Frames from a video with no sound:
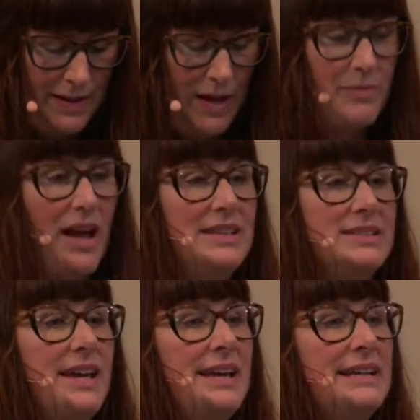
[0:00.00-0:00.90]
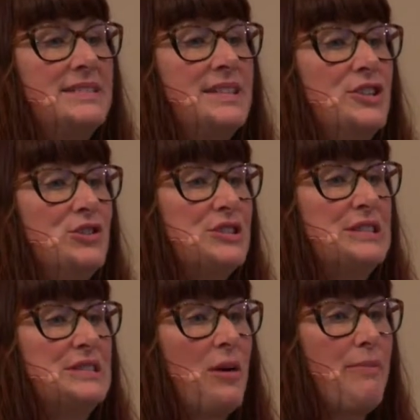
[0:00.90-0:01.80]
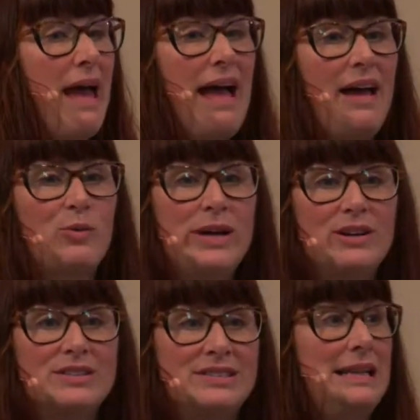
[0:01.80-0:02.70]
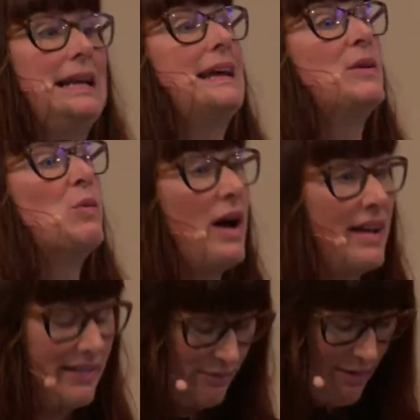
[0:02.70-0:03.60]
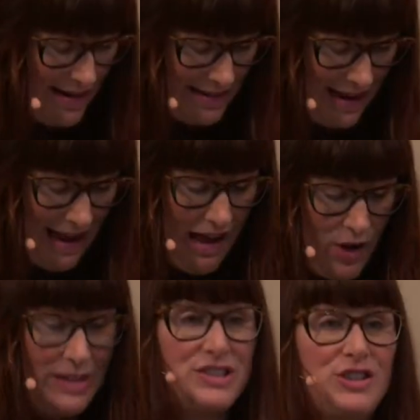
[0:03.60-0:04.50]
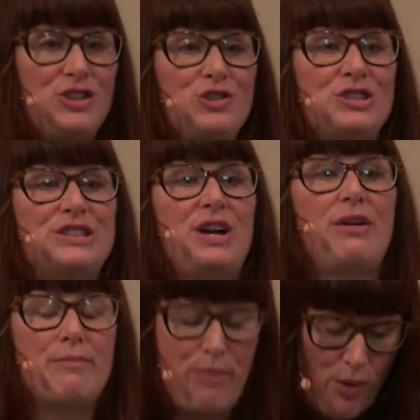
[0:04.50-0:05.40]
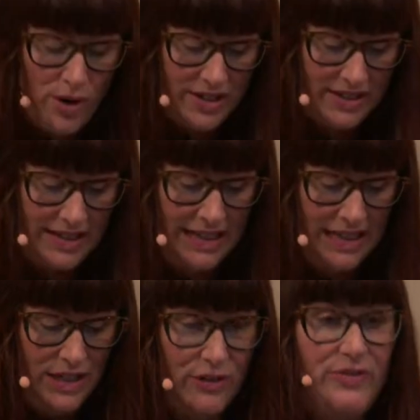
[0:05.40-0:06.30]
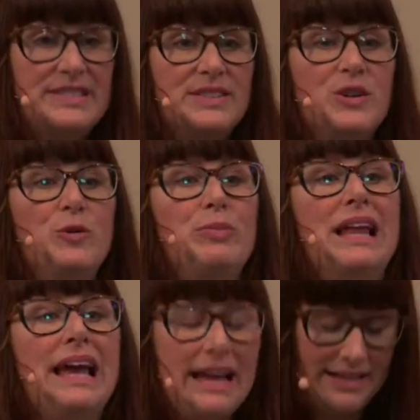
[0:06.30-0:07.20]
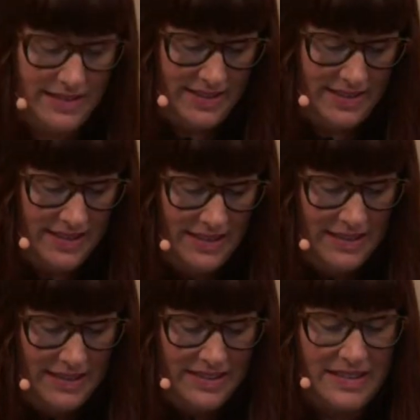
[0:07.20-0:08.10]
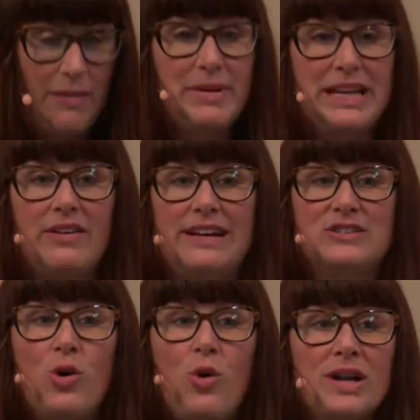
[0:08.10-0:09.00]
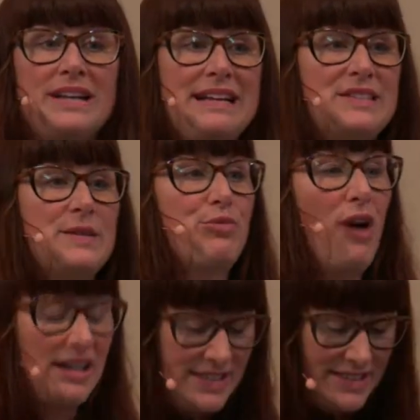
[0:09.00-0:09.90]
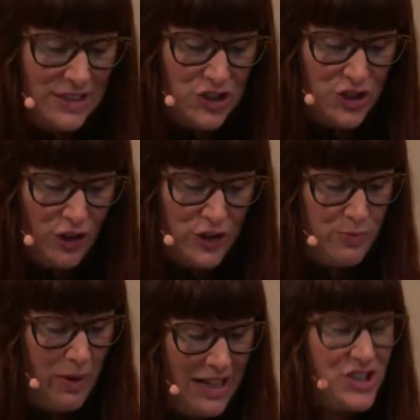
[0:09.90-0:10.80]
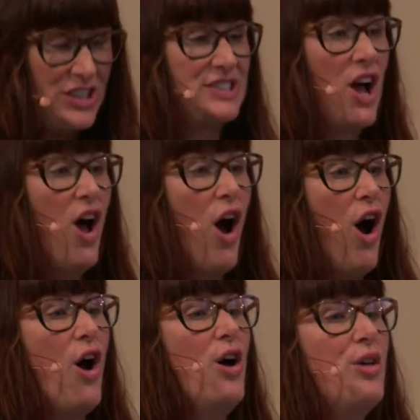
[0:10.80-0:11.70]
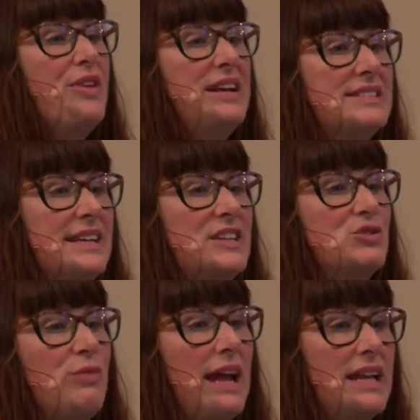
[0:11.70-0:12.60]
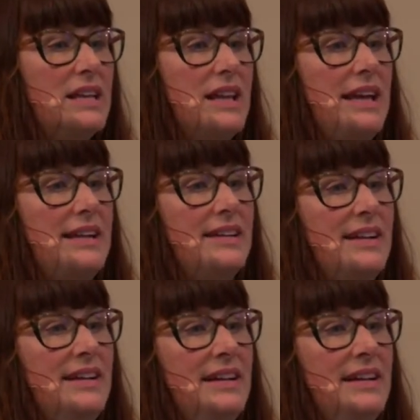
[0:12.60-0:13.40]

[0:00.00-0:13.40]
I'm not saying institutions are bad. We are sitting in one right now. Institutions are important. Physical plants, seminaries, ordination processes, church budgets, all these things regulate